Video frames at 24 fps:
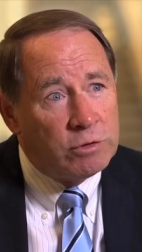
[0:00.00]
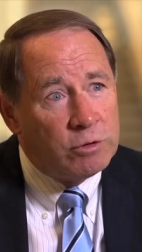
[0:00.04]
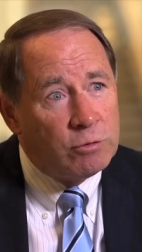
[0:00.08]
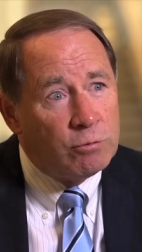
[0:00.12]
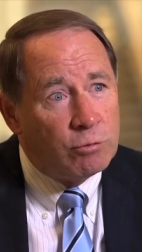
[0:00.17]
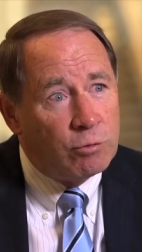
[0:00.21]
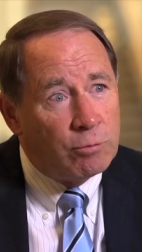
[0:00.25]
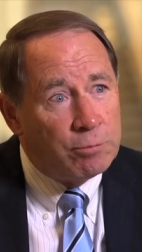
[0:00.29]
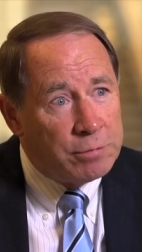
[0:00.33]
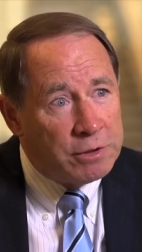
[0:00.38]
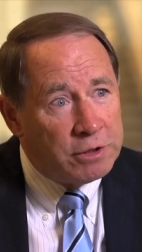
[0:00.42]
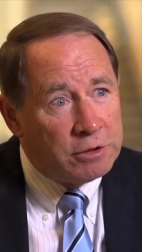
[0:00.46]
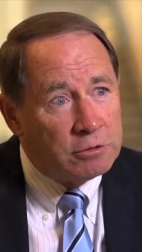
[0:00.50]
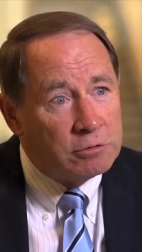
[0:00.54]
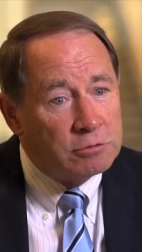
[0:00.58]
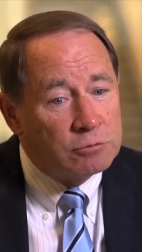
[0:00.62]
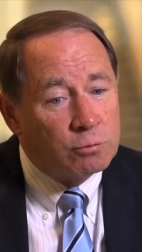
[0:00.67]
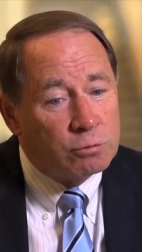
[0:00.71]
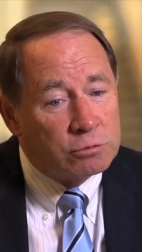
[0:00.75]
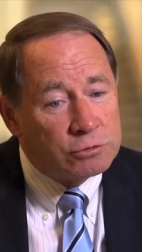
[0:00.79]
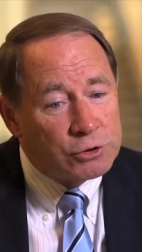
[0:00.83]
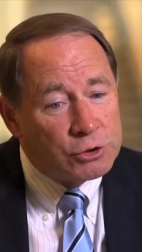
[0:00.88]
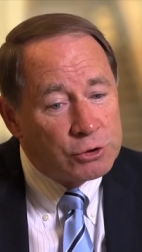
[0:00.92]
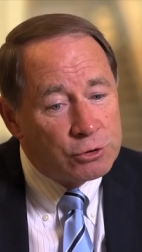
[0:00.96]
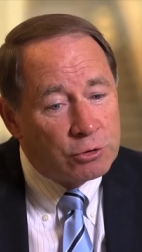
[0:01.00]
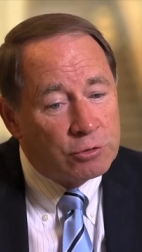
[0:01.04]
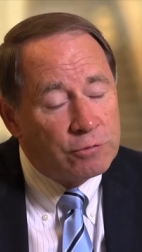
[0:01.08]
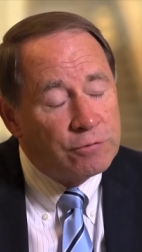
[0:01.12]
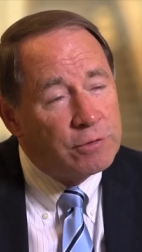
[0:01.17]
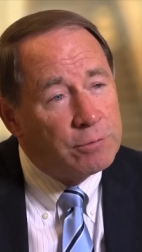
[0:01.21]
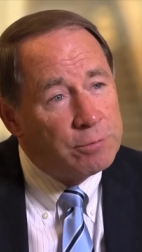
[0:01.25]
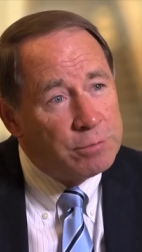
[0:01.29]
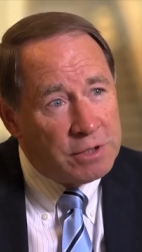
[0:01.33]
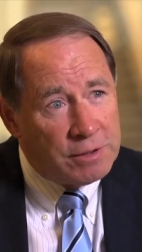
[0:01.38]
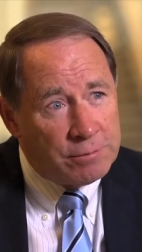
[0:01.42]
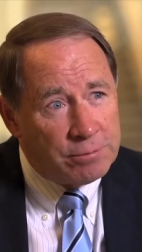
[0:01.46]
we will build will serve
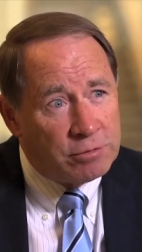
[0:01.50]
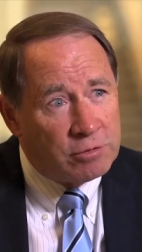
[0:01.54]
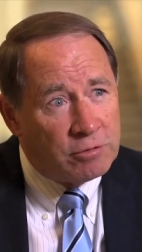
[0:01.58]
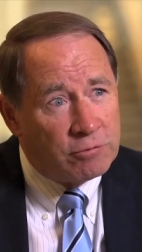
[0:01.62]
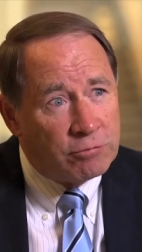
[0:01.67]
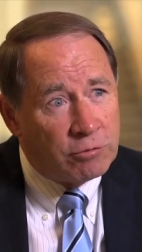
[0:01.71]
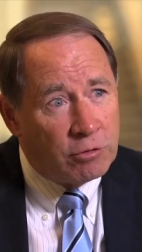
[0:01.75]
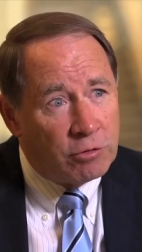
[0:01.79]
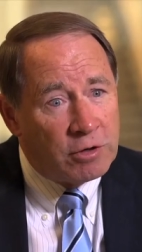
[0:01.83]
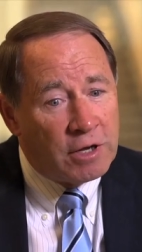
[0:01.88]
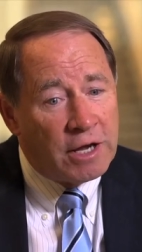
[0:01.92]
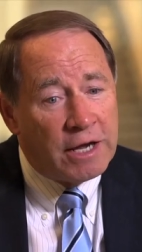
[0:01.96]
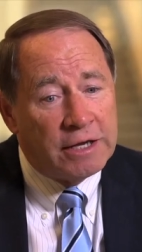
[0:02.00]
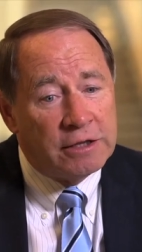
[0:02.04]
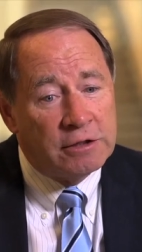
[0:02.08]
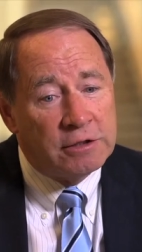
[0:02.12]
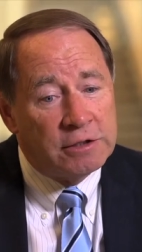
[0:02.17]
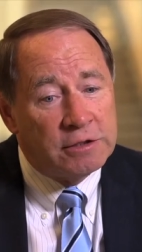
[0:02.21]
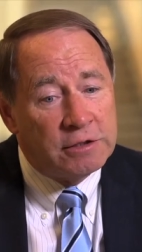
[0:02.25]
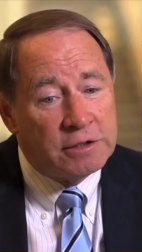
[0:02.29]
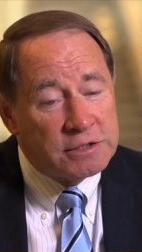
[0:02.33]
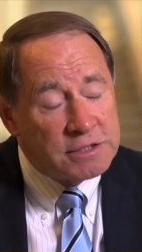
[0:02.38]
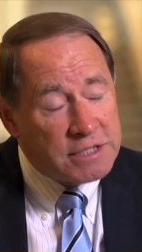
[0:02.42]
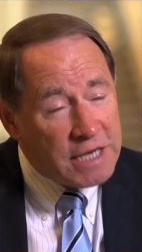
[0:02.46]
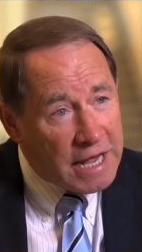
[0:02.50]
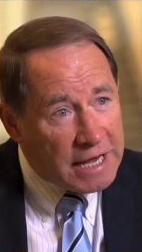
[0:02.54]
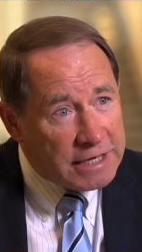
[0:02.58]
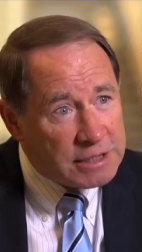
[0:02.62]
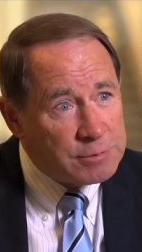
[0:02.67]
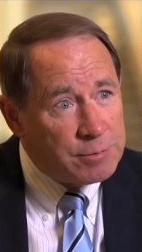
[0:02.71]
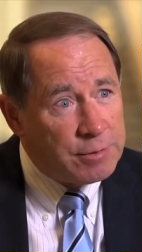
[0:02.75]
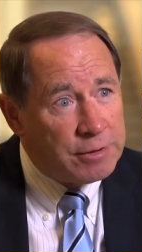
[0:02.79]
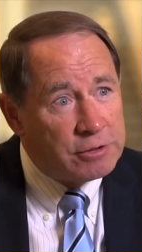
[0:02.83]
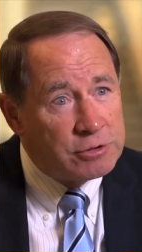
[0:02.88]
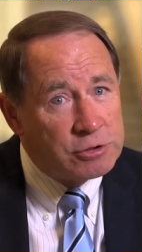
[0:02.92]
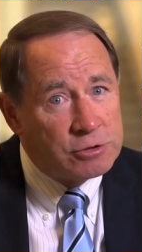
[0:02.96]
the people of Rhode Island, the
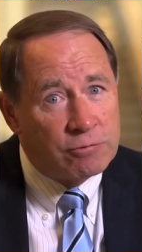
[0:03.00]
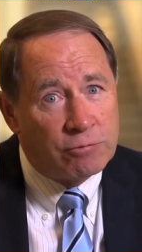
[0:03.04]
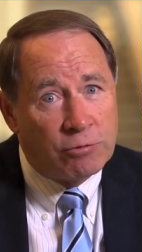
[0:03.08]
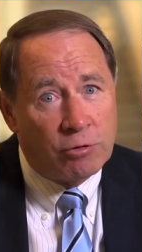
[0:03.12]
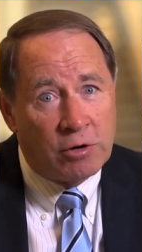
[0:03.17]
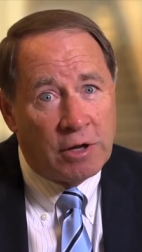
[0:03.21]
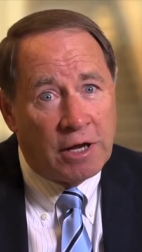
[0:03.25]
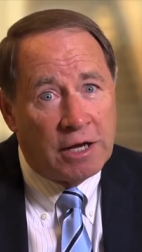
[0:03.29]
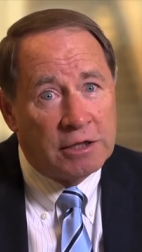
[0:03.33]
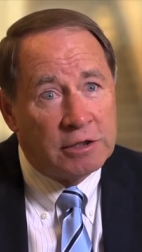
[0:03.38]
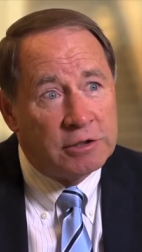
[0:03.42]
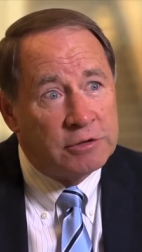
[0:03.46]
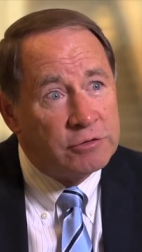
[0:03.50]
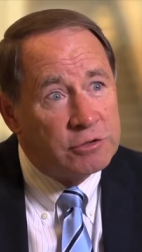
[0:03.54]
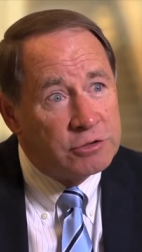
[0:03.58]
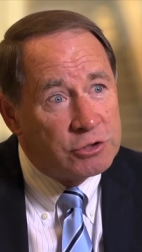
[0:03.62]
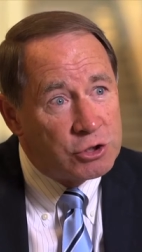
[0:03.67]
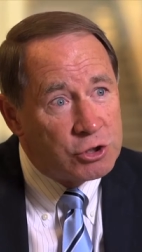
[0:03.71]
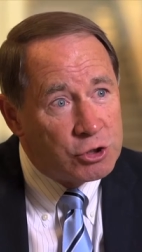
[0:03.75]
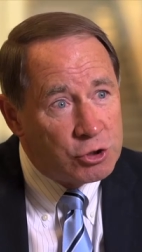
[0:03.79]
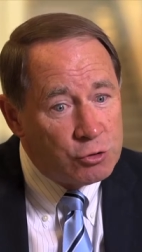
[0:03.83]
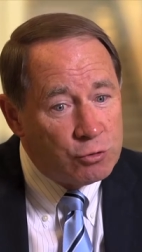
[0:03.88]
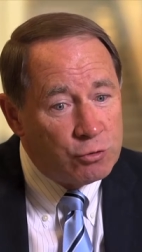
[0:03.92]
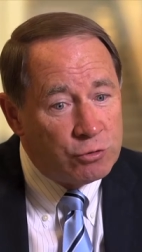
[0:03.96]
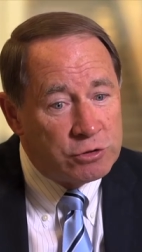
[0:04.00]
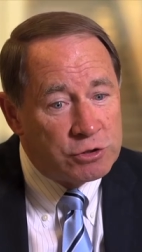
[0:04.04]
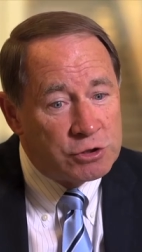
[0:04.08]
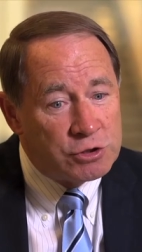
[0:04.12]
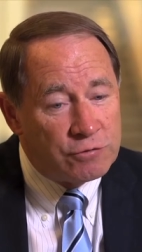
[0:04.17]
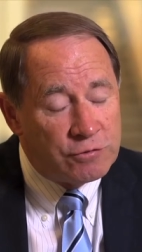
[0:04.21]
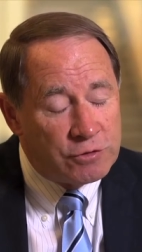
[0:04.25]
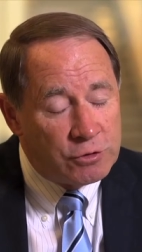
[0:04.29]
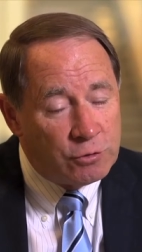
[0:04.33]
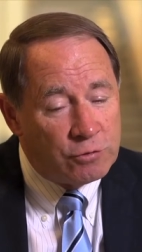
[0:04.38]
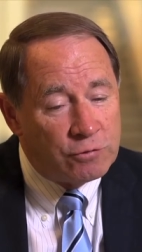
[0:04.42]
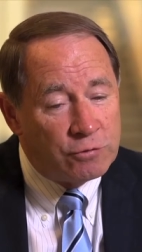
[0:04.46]
taxpayers of Rhode Island, the students
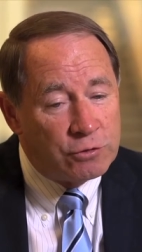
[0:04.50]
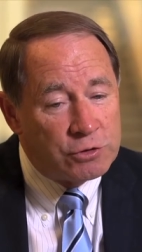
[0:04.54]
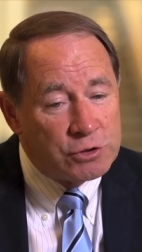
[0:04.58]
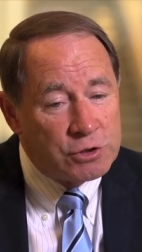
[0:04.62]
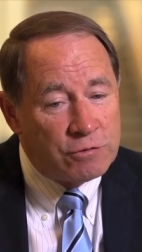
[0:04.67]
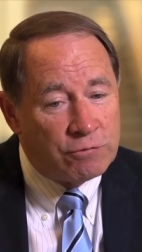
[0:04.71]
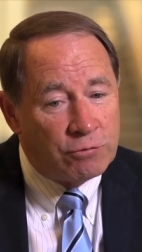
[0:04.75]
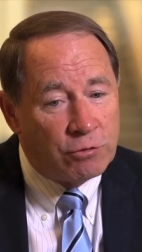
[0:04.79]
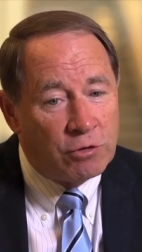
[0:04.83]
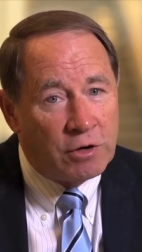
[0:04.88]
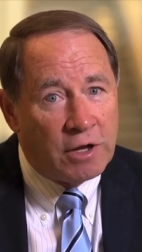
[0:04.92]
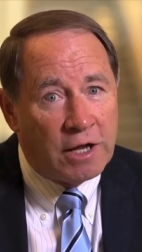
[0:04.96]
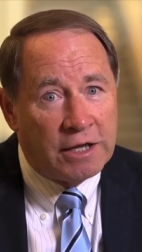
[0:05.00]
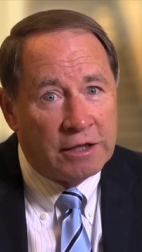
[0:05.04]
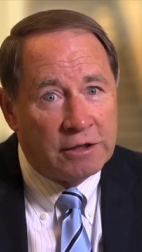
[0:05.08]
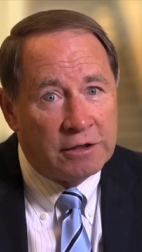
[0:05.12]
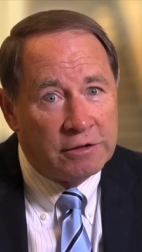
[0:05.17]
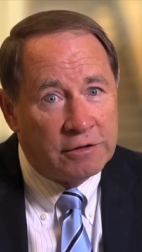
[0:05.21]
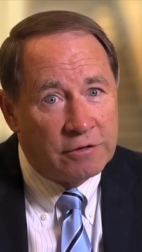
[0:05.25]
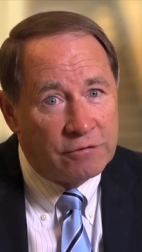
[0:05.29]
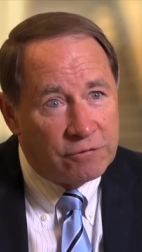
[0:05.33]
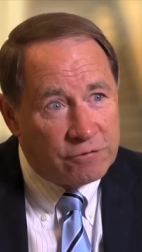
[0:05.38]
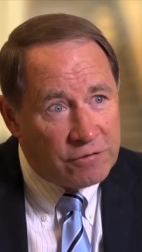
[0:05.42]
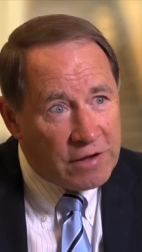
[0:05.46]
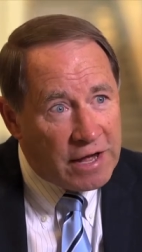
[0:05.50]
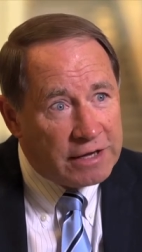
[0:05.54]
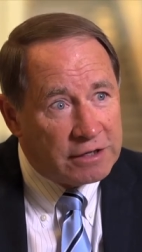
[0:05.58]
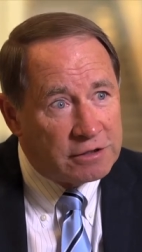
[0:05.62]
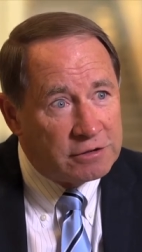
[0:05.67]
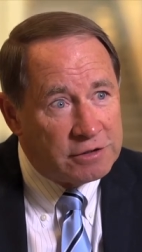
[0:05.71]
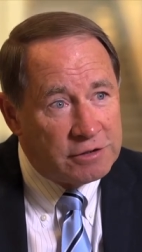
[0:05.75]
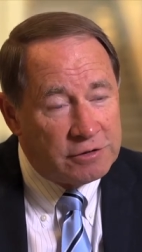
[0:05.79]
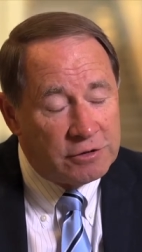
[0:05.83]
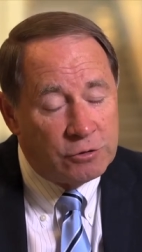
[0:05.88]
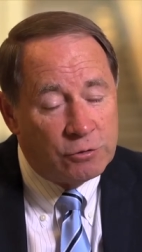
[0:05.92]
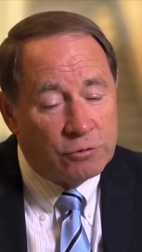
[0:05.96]
of the University of Rhode Island, the
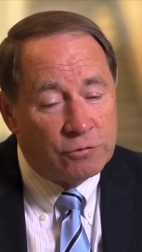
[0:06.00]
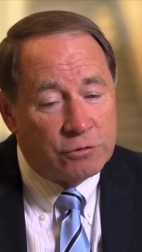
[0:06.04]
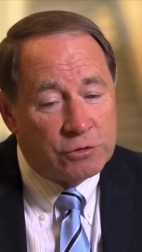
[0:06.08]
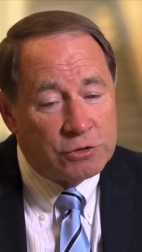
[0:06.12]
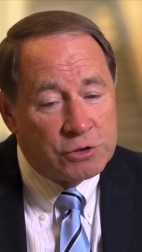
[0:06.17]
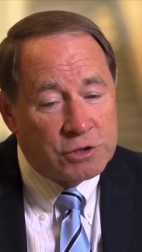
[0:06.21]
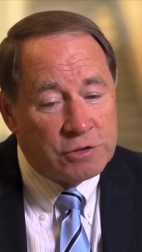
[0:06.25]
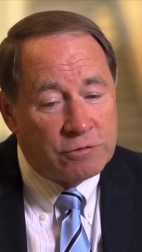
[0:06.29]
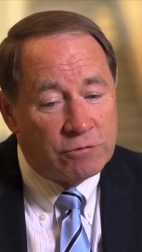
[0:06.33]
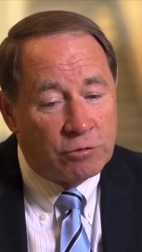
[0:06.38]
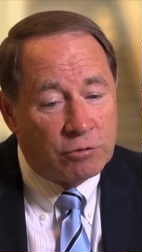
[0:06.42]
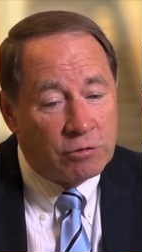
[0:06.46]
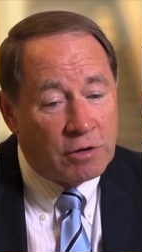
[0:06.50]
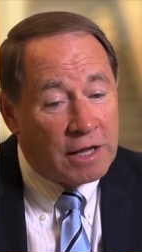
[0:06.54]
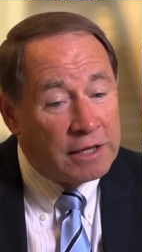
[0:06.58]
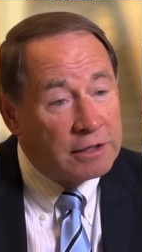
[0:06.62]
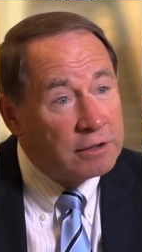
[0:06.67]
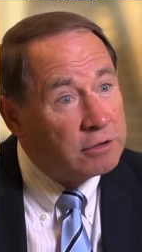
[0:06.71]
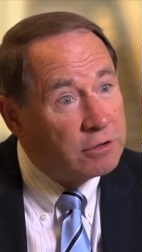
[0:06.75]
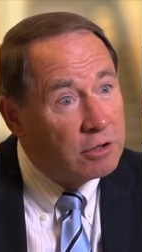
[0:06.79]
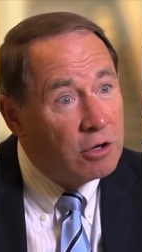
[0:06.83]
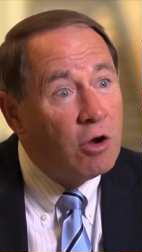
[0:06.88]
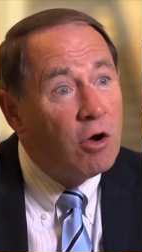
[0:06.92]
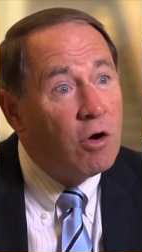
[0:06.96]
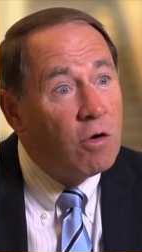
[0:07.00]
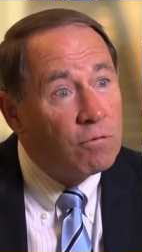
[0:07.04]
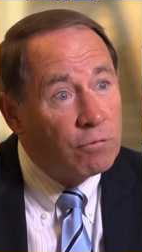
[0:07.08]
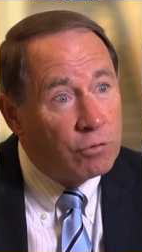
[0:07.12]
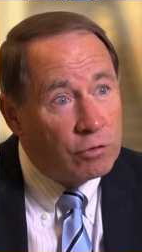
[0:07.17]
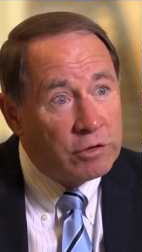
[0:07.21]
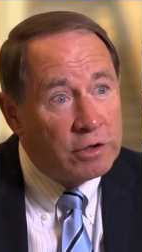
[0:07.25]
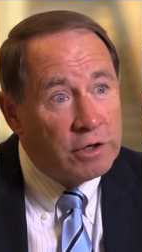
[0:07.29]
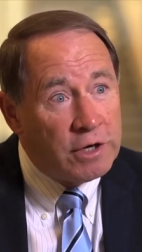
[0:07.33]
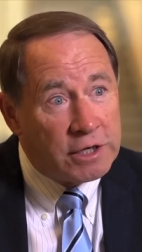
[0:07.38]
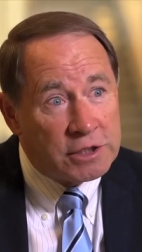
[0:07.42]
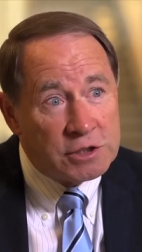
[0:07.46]
faculty of the University of Rhode Island
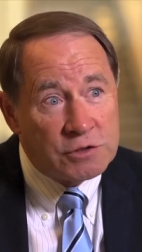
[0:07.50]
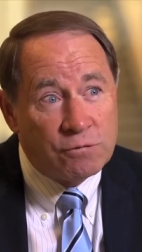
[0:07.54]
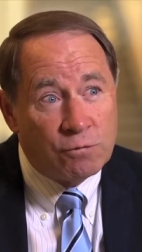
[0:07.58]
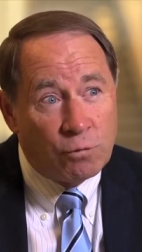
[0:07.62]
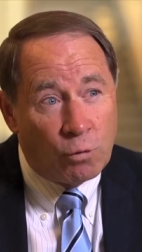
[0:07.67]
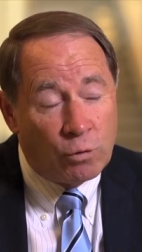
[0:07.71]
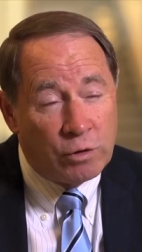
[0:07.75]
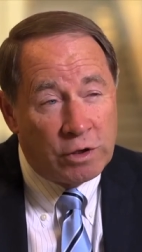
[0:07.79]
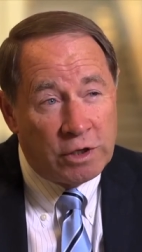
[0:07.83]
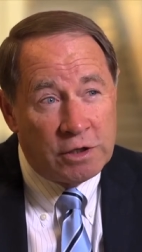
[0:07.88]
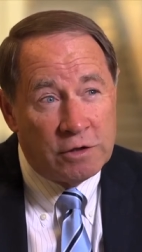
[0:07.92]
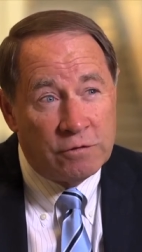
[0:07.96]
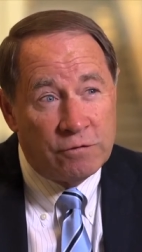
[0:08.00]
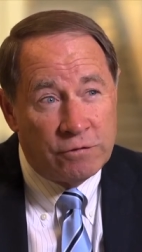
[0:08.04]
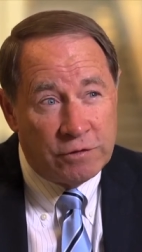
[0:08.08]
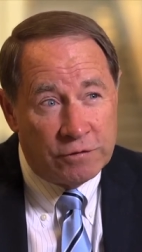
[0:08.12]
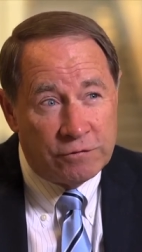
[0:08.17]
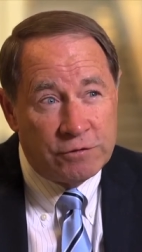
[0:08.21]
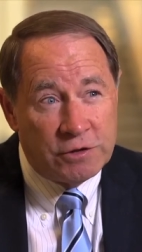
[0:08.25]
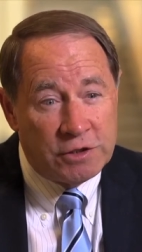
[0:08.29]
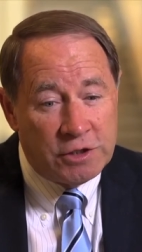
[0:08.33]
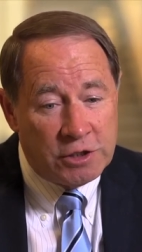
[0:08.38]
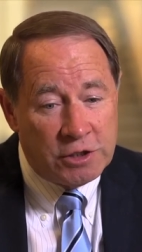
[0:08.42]
for the next 40 to 50